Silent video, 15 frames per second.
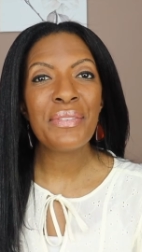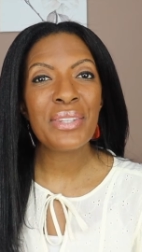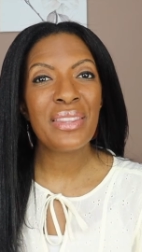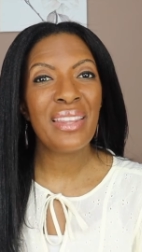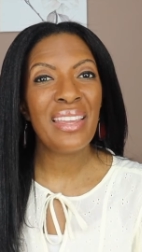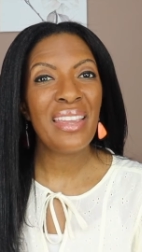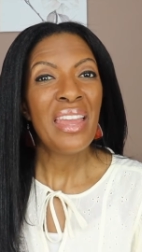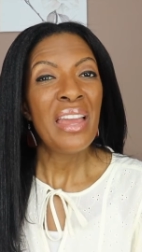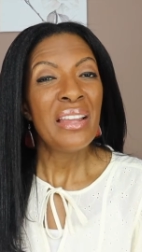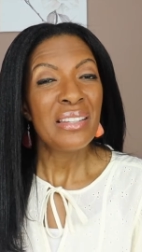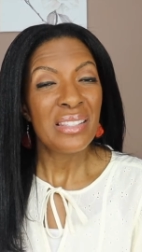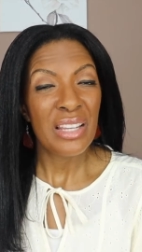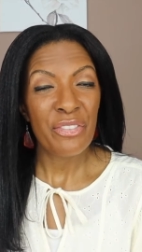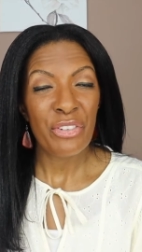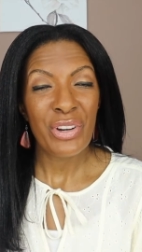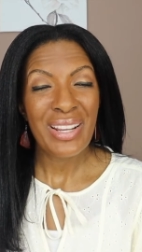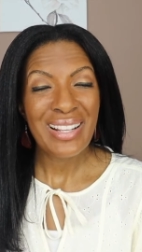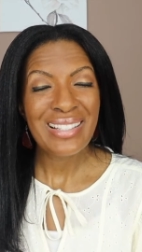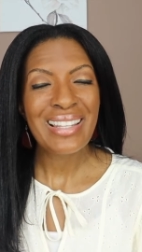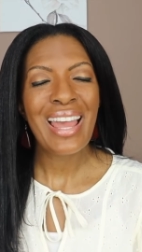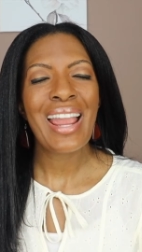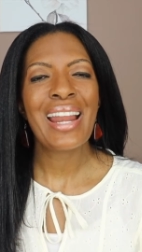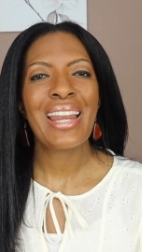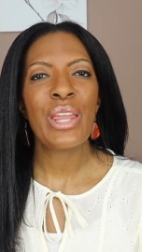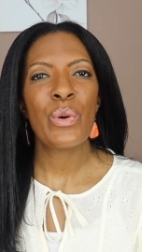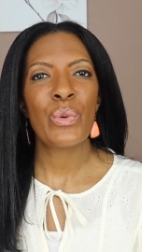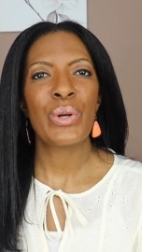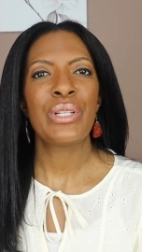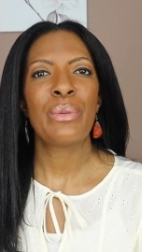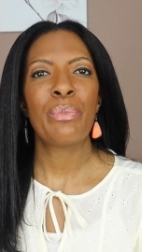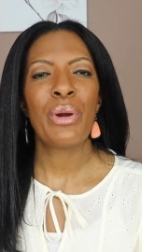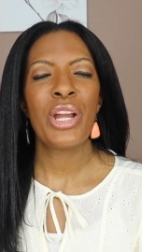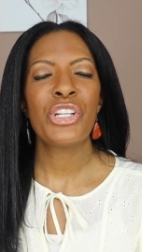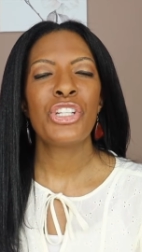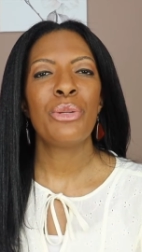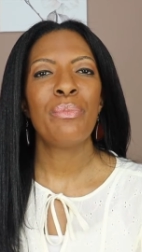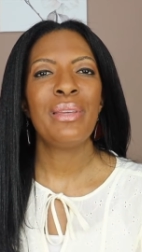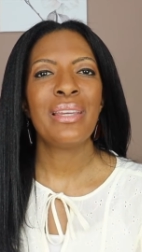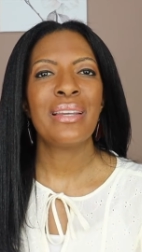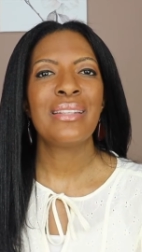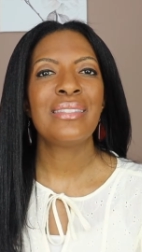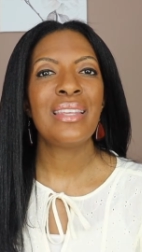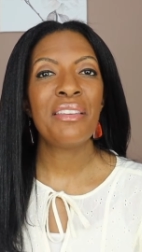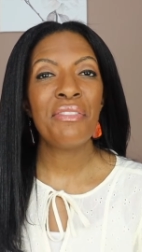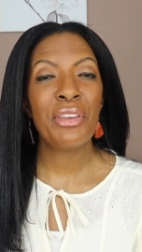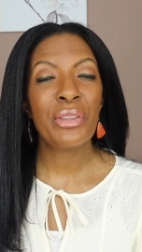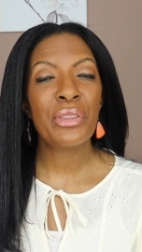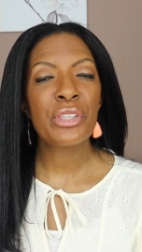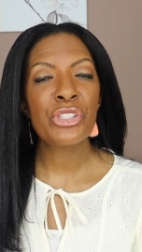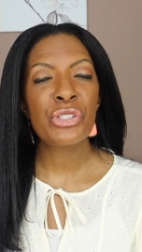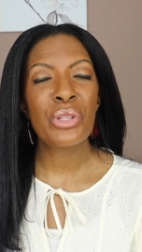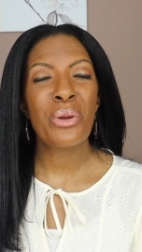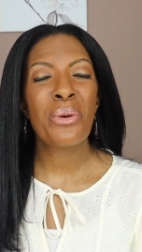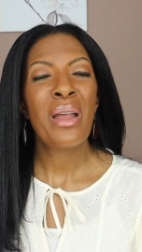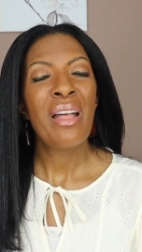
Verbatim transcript: and they suffer anxiety or depression because they feel as though